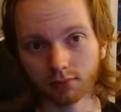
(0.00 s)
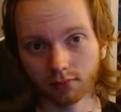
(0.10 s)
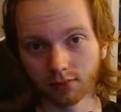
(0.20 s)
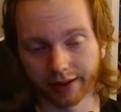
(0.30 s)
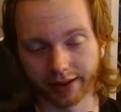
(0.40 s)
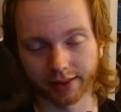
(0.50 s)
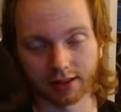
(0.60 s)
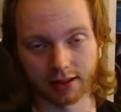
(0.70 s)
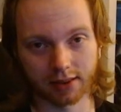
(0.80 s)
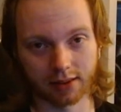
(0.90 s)
I guess
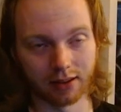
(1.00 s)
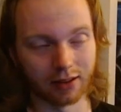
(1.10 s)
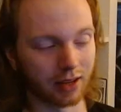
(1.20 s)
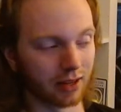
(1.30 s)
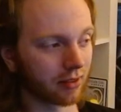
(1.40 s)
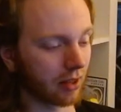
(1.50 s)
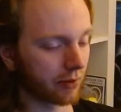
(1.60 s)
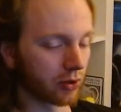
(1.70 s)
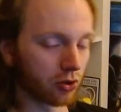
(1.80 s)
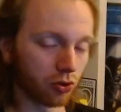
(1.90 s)
that's kind of sad.
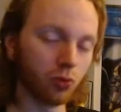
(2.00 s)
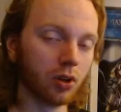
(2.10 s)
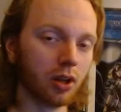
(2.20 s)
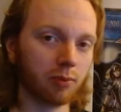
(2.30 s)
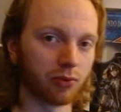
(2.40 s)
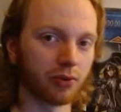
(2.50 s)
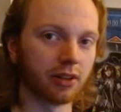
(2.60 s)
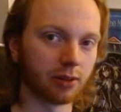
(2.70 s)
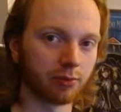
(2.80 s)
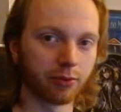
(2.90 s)
But you do prevent
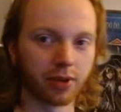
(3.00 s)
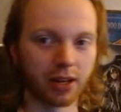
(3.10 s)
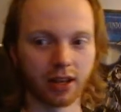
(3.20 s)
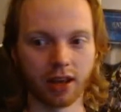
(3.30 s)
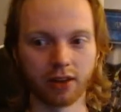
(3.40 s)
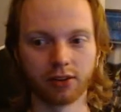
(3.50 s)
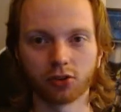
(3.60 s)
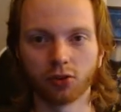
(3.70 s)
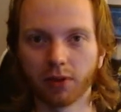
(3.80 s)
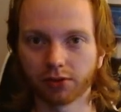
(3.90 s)
them from getting
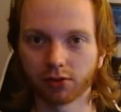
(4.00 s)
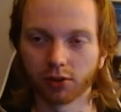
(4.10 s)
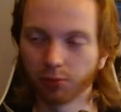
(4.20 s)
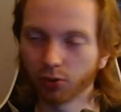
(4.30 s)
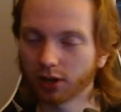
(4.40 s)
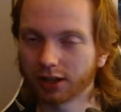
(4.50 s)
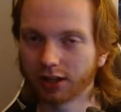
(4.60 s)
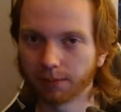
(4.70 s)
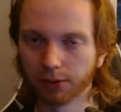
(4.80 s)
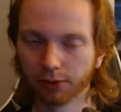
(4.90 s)
additional monsters on the board like
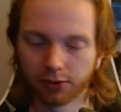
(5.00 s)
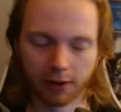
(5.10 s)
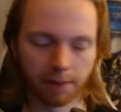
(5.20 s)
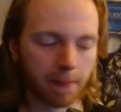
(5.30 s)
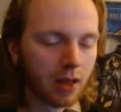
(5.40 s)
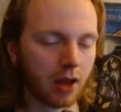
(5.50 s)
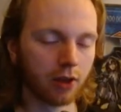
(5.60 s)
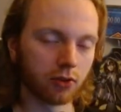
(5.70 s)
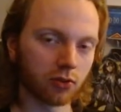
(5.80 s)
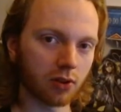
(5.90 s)
Appaloosa.
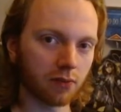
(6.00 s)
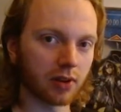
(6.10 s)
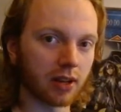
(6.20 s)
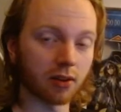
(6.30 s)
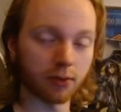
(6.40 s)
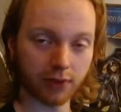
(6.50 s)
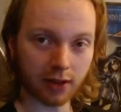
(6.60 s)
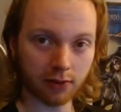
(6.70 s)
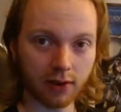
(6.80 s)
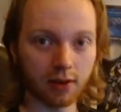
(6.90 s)
So stuff like Effect
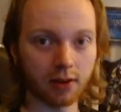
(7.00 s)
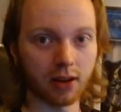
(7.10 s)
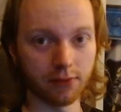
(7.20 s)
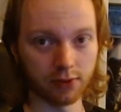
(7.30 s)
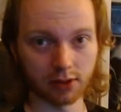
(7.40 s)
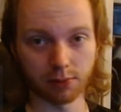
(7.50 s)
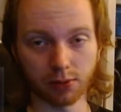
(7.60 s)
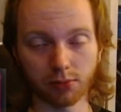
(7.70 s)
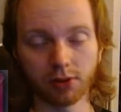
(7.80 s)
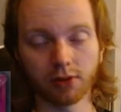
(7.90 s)
Failure, Infinite
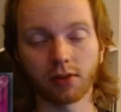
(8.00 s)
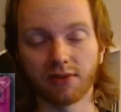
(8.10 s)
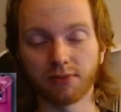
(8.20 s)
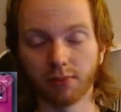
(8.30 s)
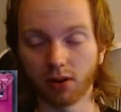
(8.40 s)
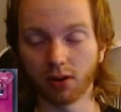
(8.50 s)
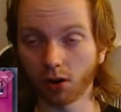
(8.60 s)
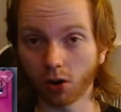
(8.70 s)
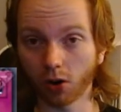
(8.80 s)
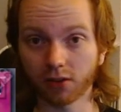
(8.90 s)
Impermanence are
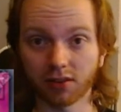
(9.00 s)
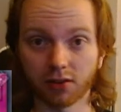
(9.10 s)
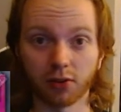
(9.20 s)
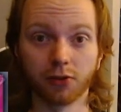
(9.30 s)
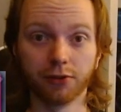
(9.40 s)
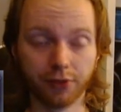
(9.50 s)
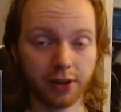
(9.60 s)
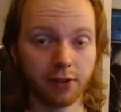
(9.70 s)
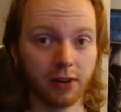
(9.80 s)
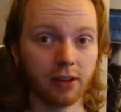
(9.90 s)
cards that are really,
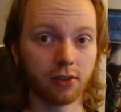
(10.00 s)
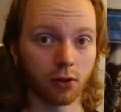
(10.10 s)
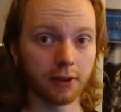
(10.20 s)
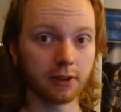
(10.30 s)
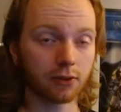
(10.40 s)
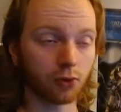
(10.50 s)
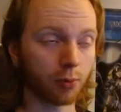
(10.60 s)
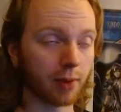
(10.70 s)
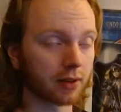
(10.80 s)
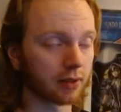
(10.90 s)
really solid this
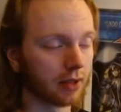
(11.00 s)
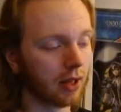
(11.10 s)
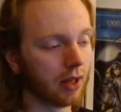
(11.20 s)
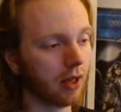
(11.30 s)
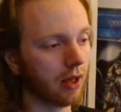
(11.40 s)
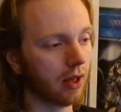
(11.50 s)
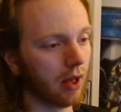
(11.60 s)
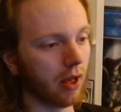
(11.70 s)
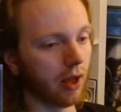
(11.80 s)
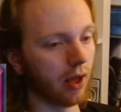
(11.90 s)
format.
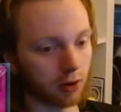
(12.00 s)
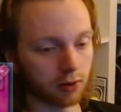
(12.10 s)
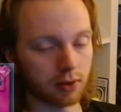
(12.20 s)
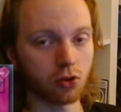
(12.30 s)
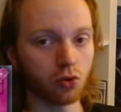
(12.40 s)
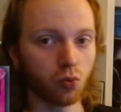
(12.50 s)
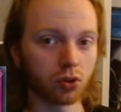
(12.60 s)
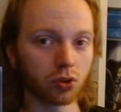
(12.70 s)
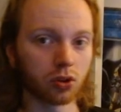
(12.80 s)
A card that you would